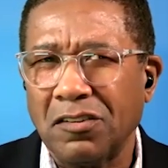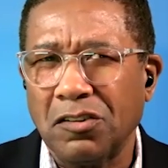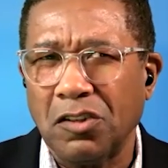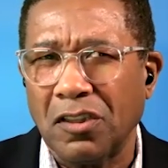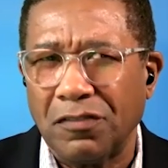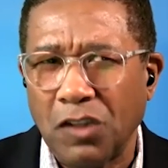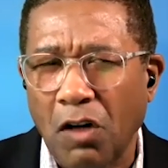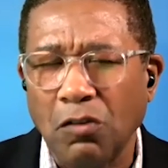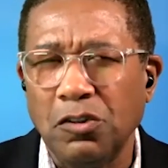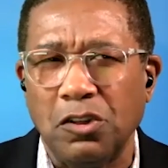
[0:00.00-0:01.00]
should have
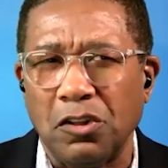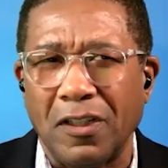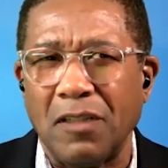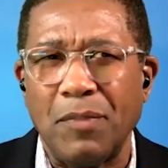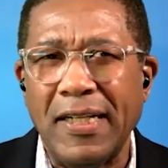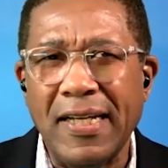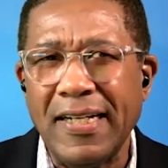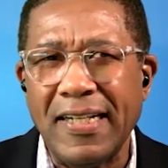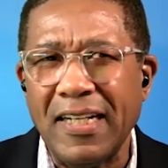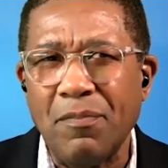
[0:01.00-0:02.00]
told you at the
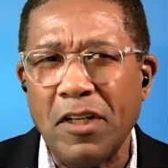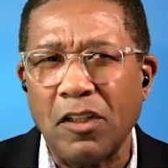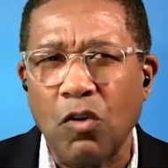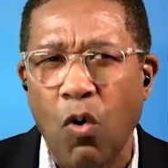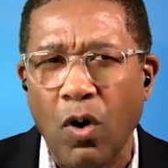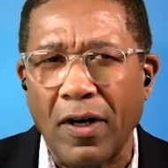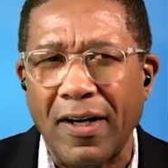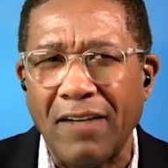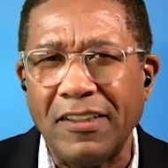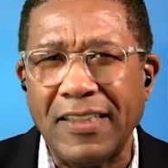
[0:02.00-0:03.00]
beginning, give me a quarter
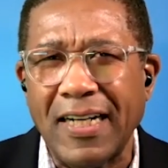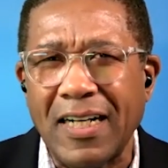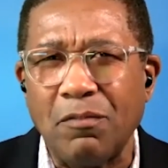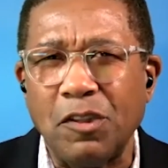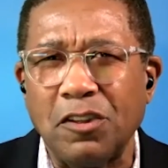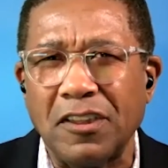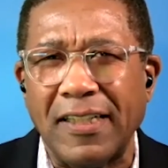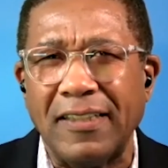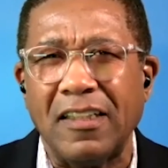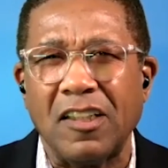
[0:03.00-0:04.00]
every time you
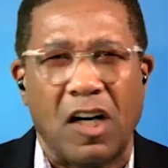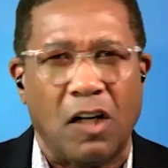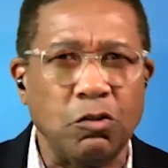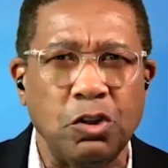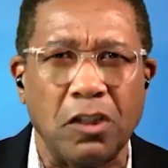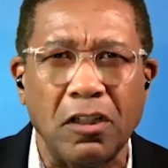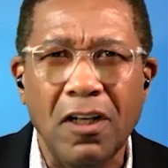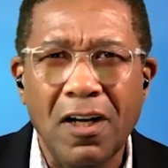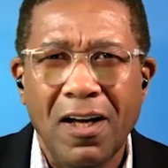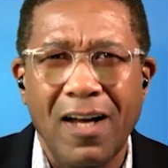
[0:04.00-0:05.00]
said culture,
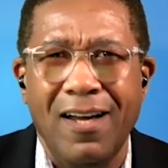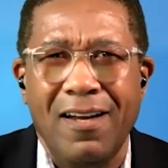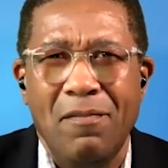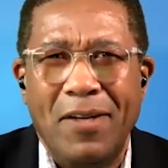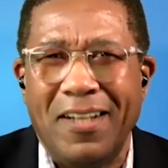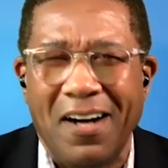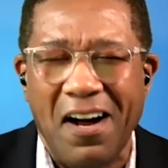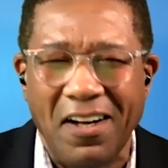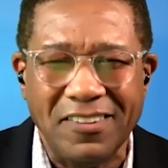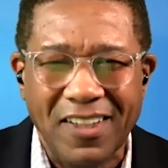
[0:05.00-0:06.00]

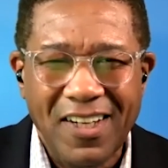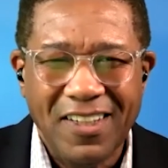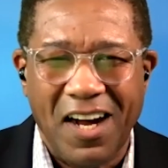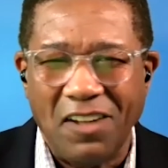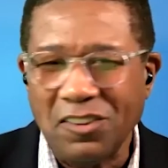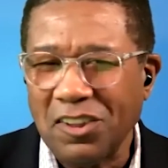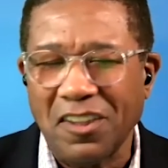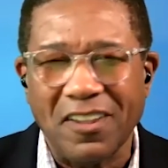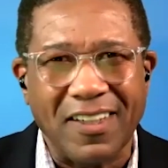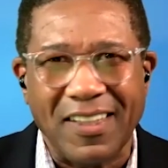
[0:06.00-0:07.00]
because
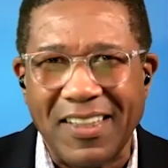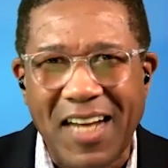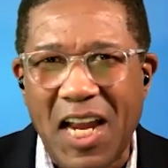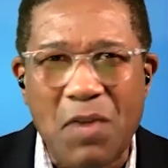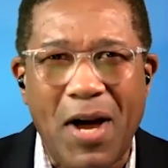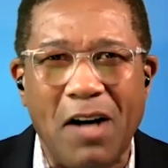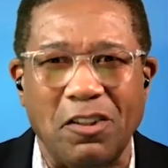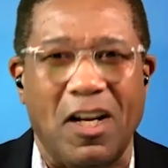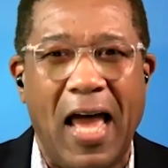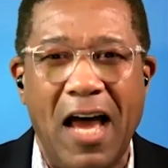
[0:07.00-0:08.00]
culture came out
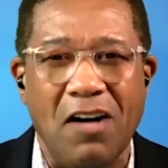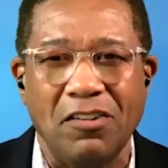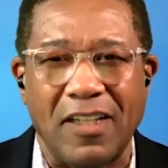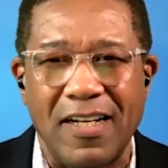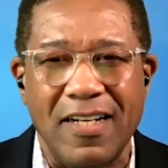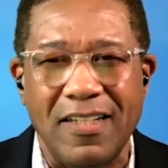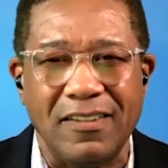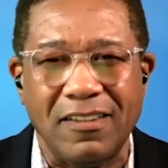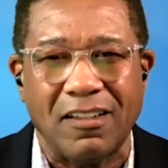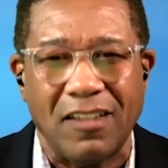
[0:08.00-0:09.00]
loud
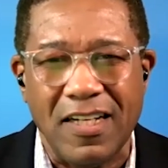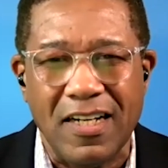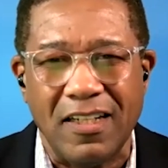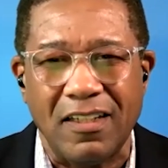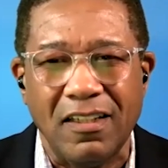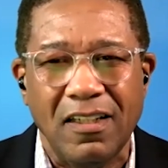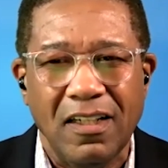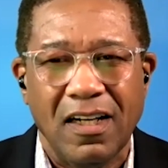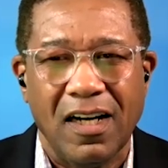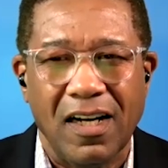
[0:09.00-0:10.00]
and clear
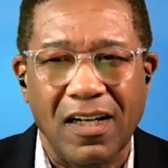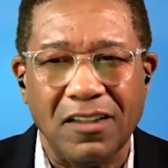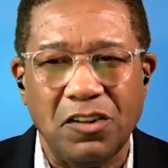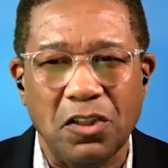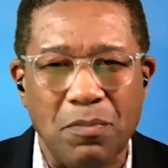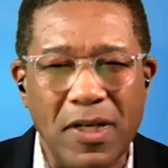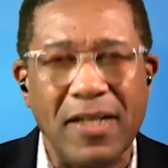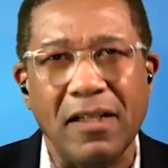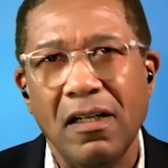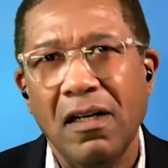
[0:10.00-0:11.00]
to
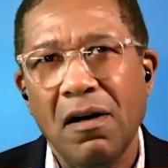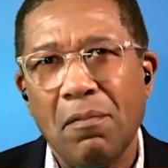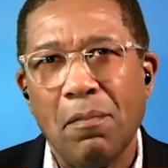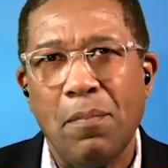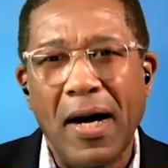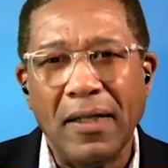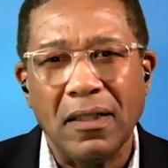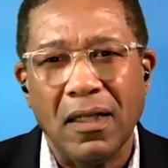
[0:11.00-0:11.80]
me. But